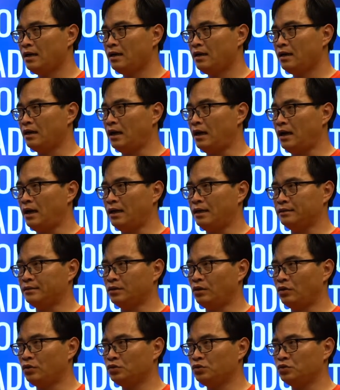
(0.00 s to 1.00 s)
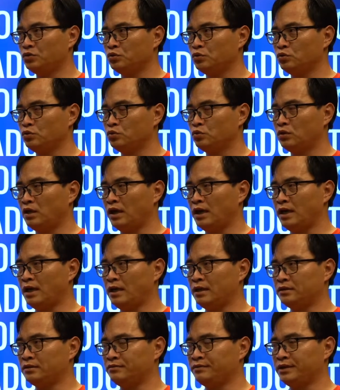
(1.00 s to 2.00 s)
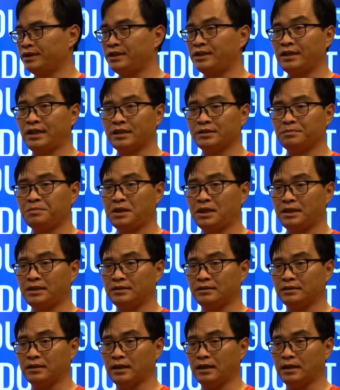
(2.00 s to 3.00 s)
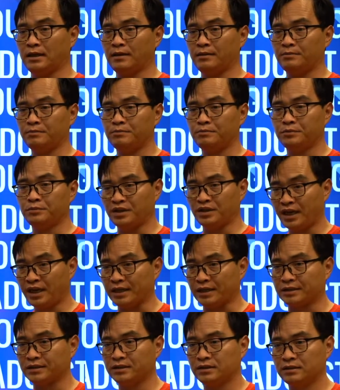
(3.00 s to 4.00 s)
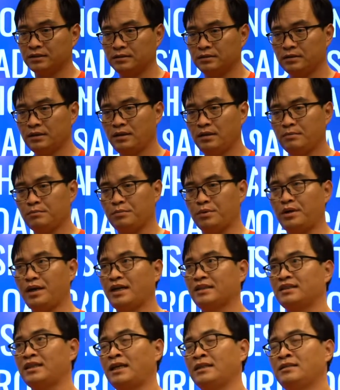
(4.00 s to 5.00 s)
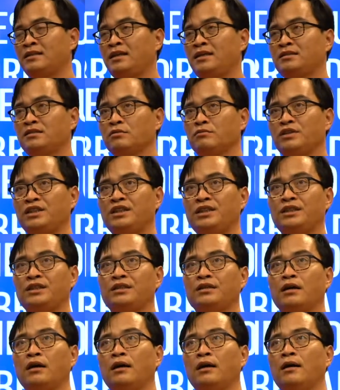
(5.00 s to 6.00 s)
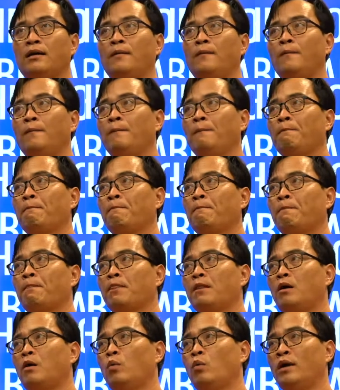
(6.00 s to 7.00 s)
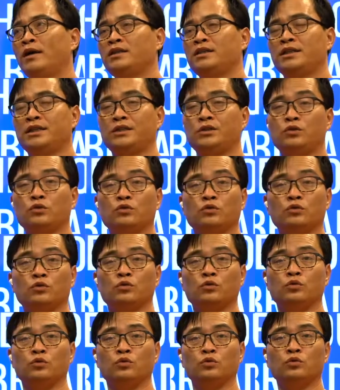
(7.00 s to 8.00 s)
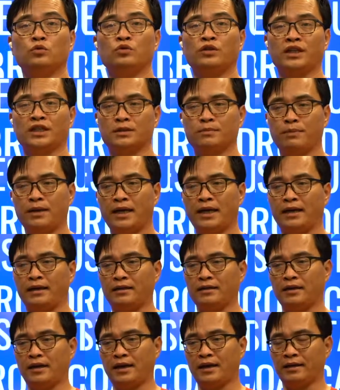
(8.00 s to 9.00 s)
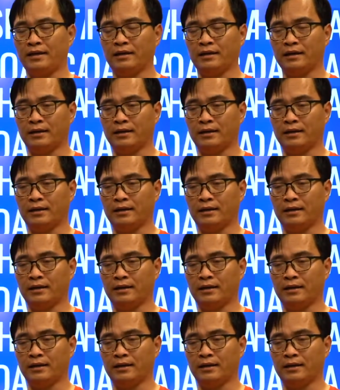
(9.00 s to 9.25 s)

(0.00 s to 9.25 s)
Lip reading: And also, we need to explain the products. At least we need 1 day to explain, and